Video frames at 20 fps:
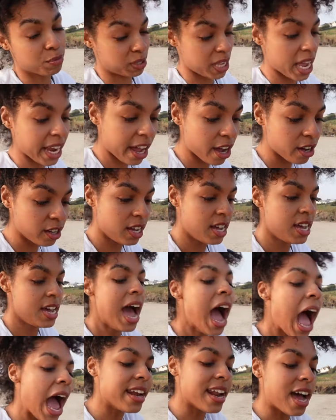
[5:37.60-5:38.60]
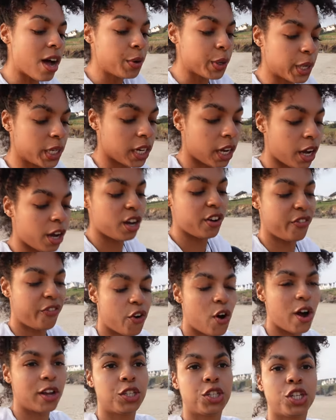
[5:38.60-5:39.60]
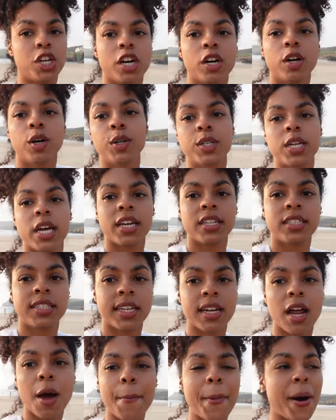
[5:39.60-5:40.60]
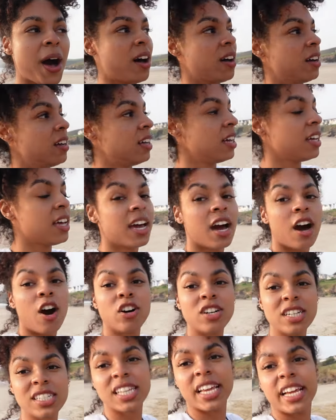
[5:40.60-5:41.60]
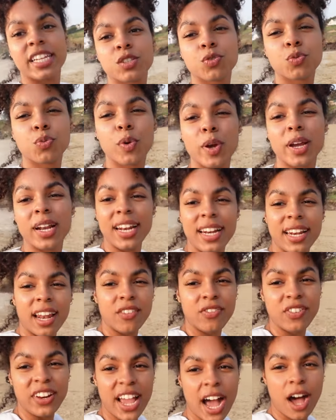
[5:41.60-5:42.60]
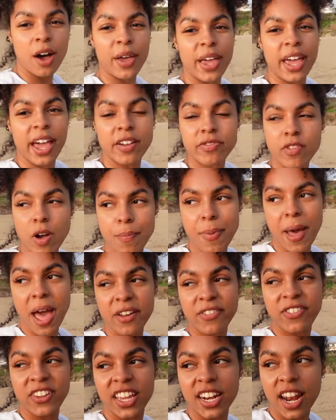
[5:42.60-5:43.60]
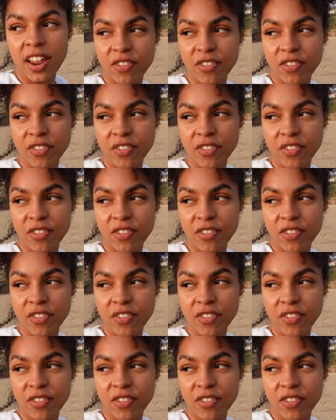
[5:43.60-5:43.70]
Prosecco. And now we're gonna go for a chilled dinner, but honestly, it's really lovely out here. I've got bare feet and